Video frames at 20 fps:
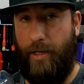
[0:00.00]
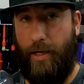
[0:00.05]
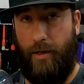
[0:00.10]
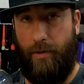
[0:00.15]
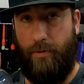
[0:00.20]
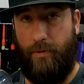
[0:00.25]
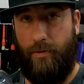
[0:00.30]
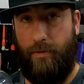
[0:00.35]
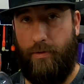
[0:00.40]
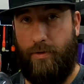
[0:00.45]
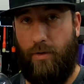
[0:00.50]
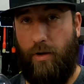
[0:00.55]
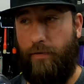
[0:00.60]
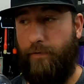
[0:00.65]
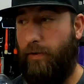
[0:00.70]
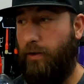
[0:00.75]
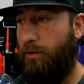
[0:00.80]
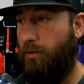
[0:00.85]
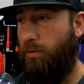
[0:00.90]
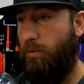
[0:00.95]
it down. So I
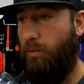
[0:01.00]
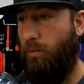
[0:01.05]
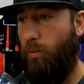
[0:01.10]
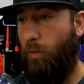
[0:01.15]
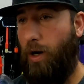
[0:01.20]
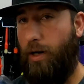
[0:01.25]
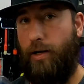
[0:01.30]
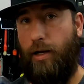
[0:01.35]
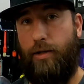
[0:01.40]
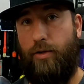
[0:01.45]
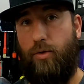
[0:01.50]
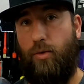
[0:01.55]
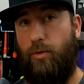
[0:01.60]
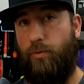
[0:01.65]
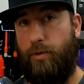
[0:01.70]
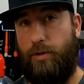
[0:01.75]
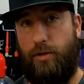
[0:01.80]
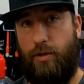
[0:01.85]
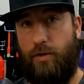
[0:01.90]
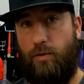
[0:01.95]
figured, why not do
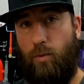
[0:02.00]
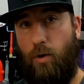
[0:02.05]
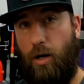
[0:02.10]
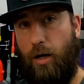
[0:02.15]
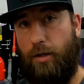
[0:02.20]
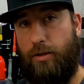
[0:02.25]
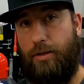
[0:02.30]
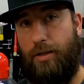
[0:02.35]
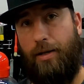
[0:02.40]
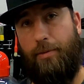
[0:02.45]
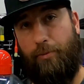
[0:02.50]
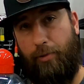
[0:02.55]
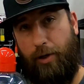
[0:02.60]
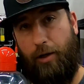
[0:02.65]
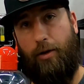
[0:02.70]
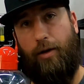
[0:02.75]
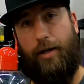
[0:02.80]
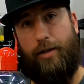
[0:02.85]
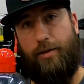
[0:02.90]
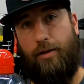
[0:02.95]
a rinseless wash and bring
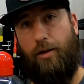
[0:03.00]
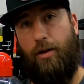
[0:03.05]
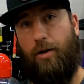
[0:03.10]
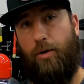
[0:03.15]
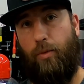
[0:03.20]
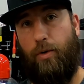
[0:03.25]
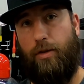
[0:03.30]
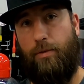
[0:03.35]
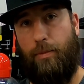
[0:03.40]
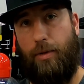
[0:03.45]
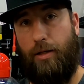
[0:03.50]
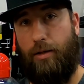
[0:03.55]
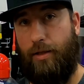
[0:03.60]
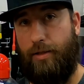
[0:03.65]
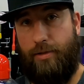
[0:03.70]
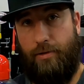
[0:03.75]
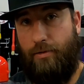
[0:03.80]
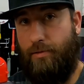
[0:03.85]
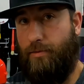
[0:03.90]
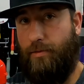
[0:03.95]
you guys along with me?
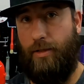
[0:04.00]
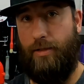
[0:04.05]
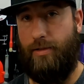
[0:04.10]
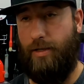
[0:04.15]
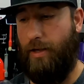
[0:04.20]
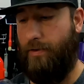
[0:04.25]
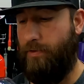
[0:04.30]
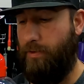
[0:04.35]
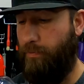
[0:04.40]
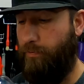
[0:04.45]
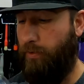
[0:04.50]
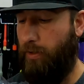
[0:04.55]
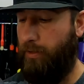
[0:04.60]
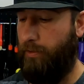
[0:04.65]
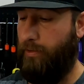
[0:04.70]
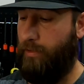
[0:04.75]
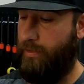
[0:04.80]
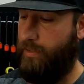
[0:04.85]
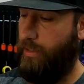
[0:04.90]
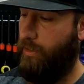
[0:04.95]
Let's have some
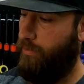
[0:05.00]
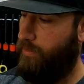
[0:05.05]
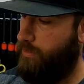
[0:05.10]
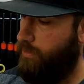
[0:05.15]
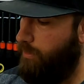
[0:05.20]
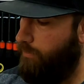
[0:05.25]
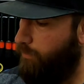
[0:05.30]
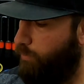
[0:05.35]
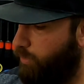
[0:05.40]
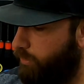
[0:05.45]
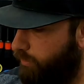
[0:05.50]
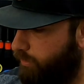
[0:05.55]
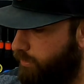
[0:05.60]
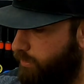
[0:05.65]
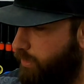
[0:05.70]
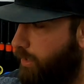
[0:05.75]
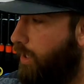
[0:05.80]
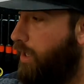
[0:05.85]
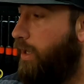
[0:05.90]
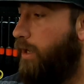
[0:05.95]
fun. Let's see how this stuff
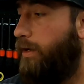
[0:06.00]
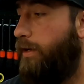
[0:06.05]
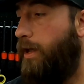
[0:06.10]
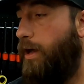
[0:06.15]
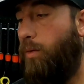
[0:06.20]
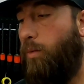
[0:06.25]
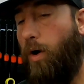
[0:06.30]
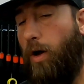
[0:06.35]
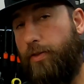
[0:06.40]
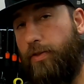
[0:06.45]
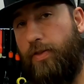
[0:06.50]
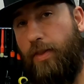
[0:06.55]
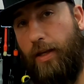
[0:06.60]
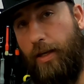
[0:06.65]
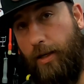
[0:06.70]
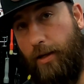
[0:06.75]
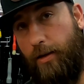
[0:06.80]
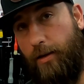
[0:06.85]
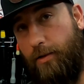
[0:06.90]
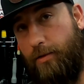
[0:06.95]
works. Now, one
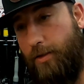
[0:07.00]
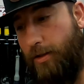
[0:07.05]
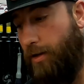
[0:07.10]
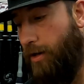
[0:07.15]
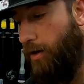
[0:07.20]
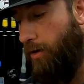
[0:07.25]
thing to